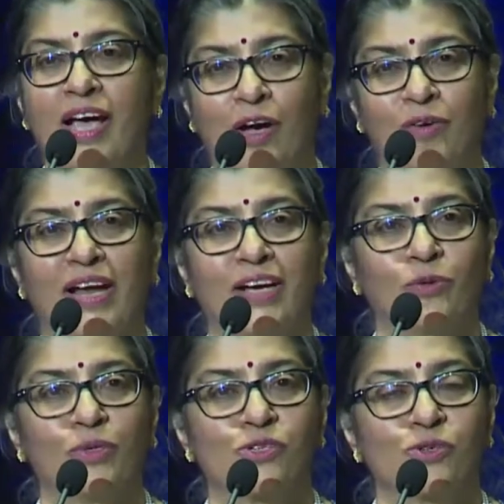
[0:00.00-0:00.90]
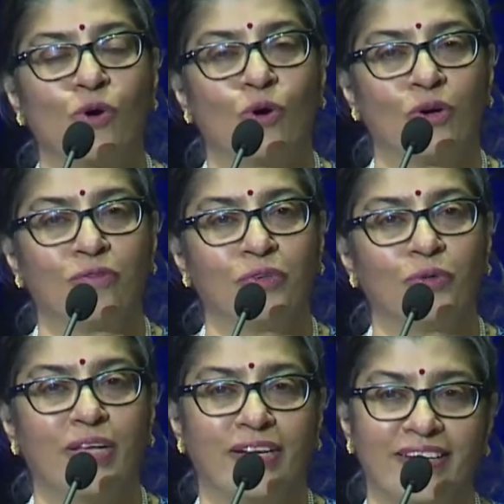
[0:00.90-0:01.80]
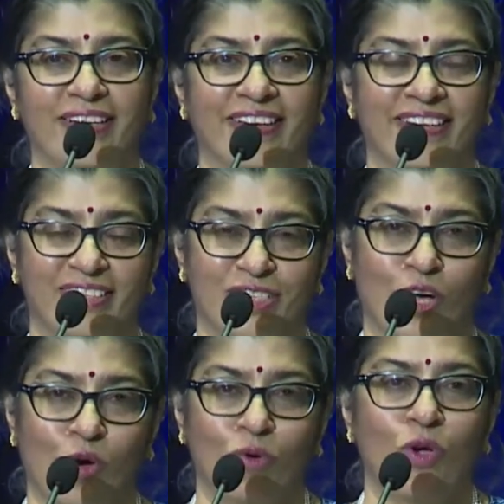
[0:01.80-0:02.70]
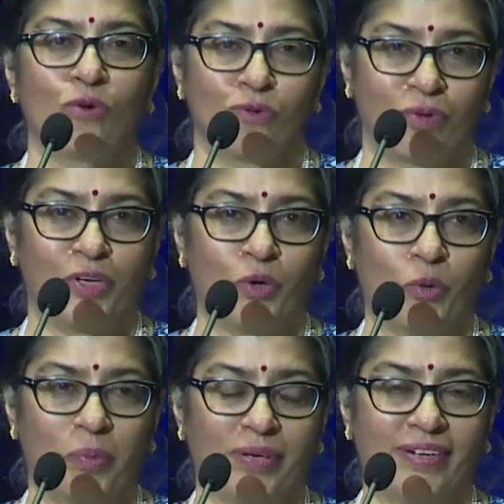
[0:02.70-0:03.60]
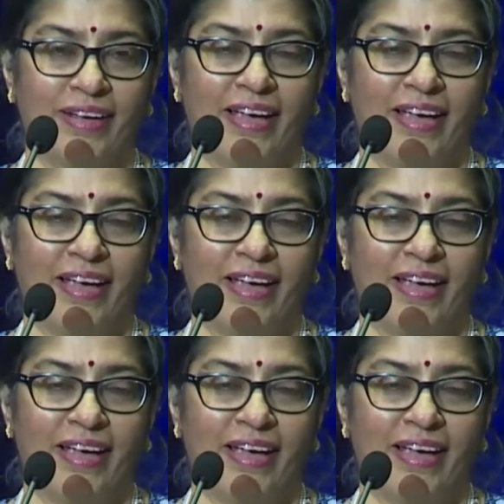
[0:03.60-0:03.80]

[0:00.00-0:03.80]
I would like to assure all of you that India is now fully open.